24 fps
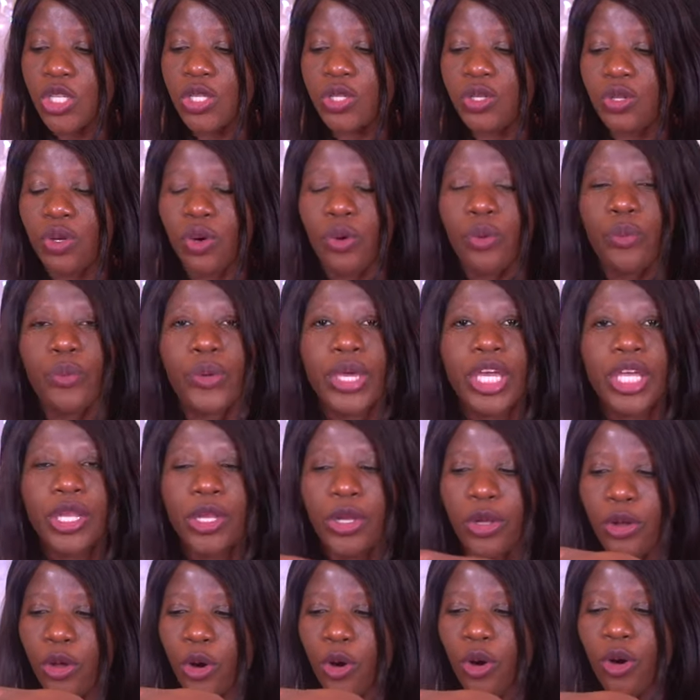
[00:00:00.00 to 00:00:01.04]
So we
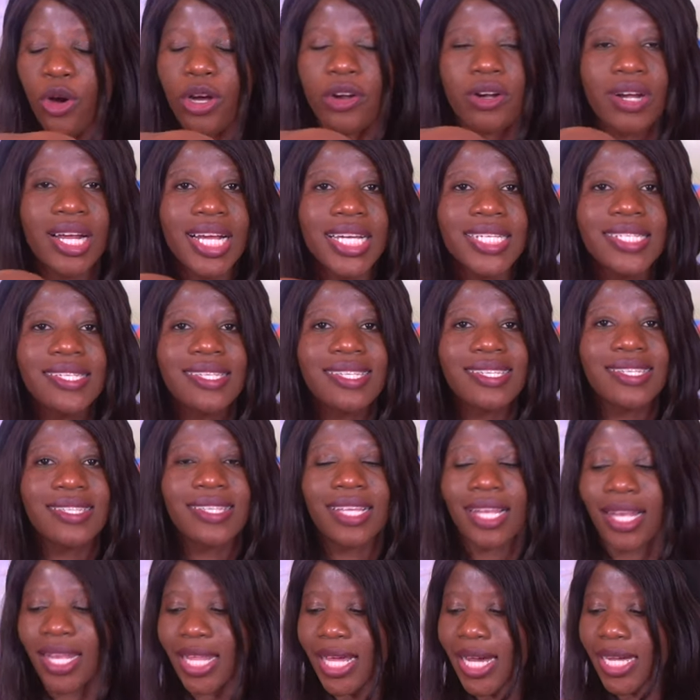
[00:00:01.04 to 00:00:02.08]
know Christ is
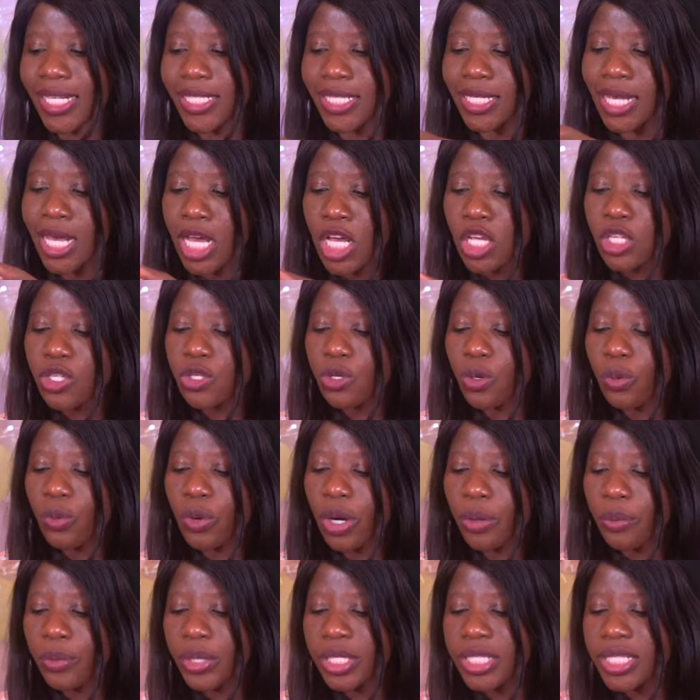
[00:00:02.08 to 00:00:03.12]
the light. So
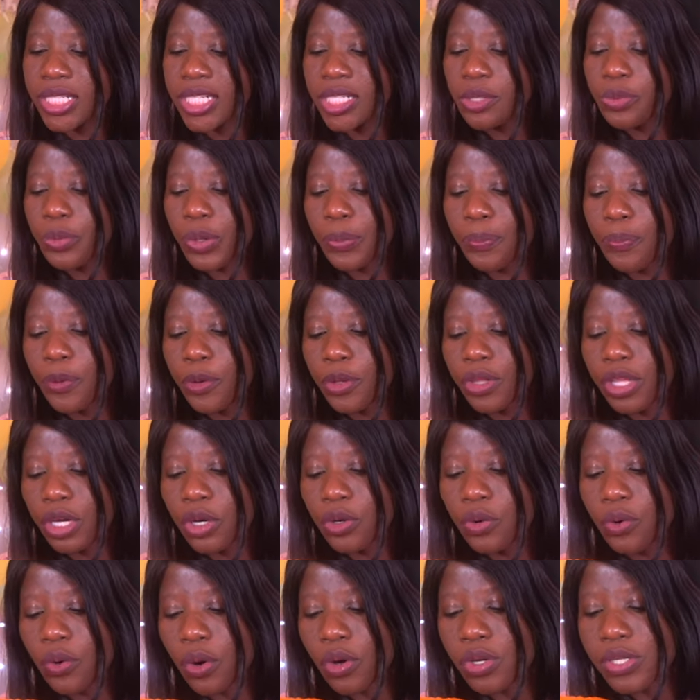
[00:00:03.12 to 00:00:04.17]
what we did, we put the
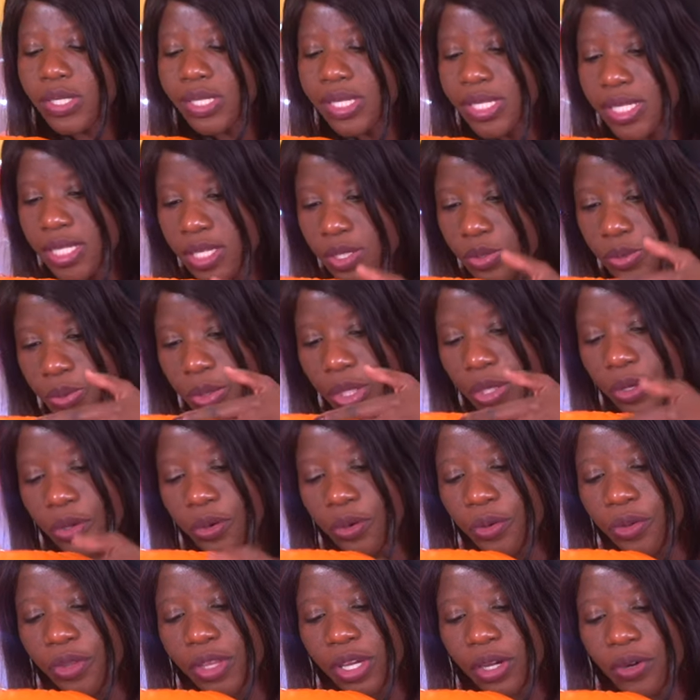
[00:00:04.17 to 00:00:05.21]
crosses. We
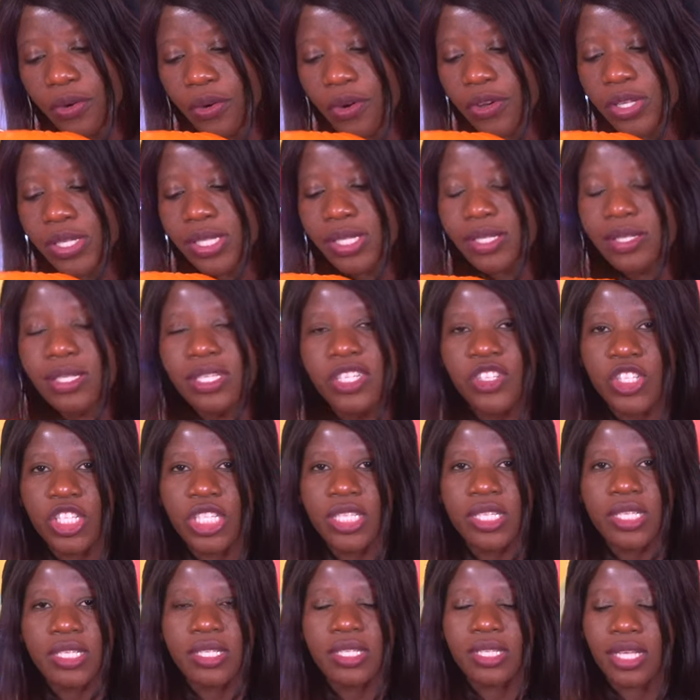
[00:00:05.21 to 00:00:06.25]
know the crosses,
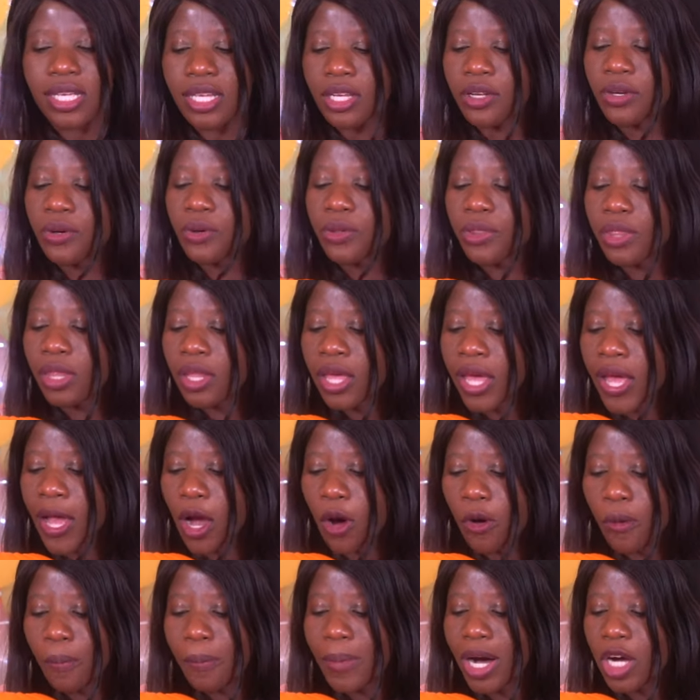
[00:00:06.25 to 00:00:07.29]
Jesus, you know,
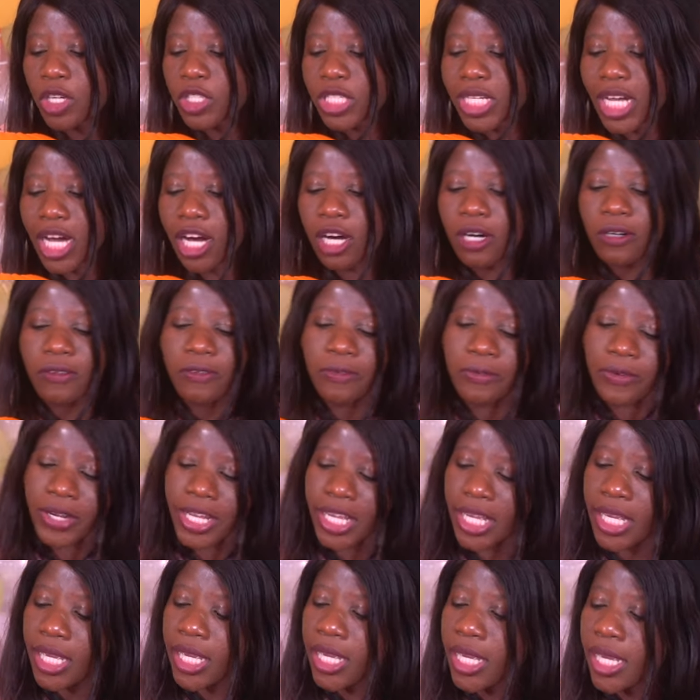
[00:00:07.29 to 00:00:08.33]
on Mount Calvary,
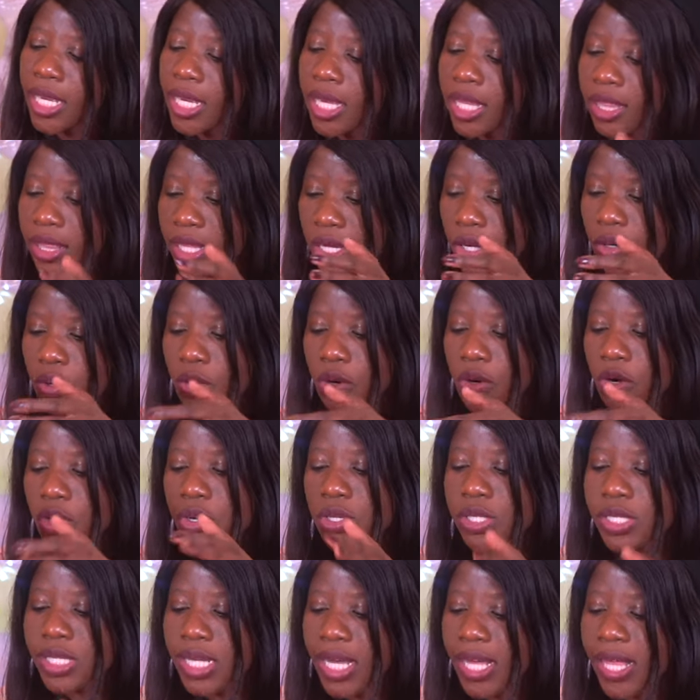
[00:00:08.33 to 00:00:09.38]
the
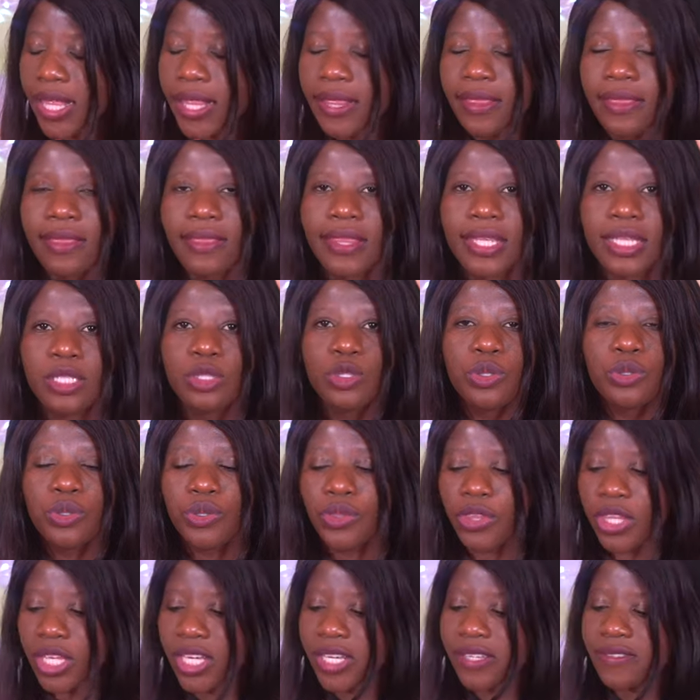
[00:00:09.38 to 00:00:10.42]
cross and the two
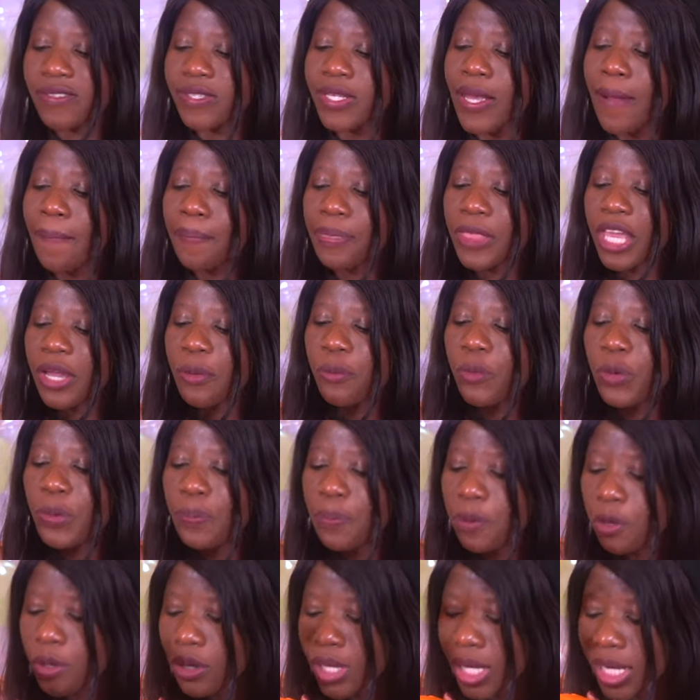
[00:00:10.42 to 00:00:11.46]
thieves, and we
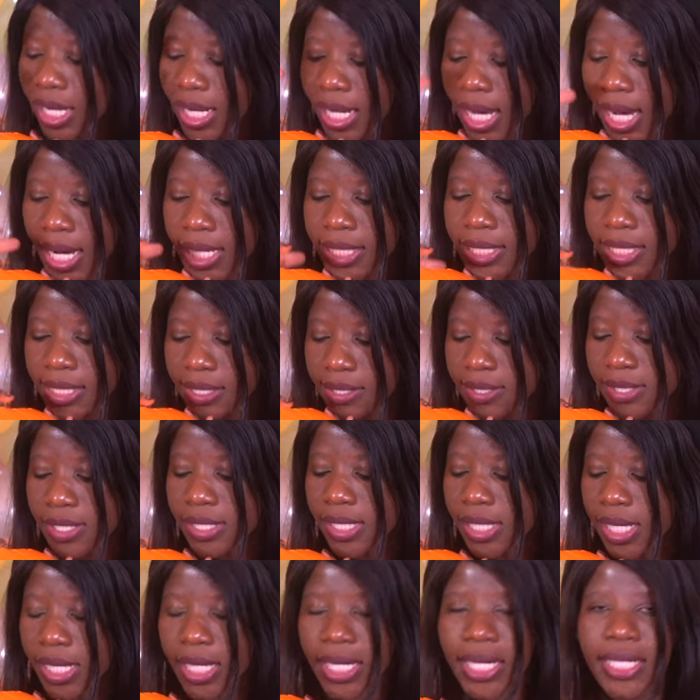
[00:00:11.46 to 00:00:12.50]
put light
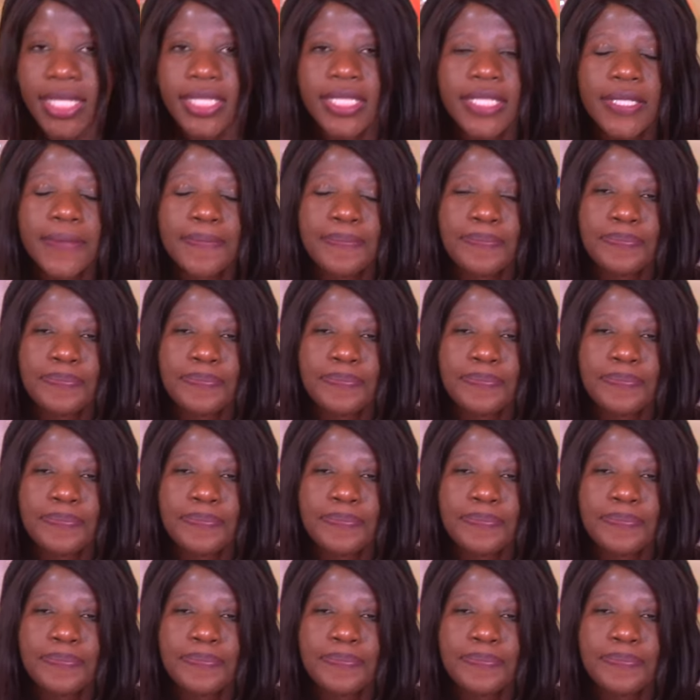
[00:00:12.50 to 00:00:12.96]
inside.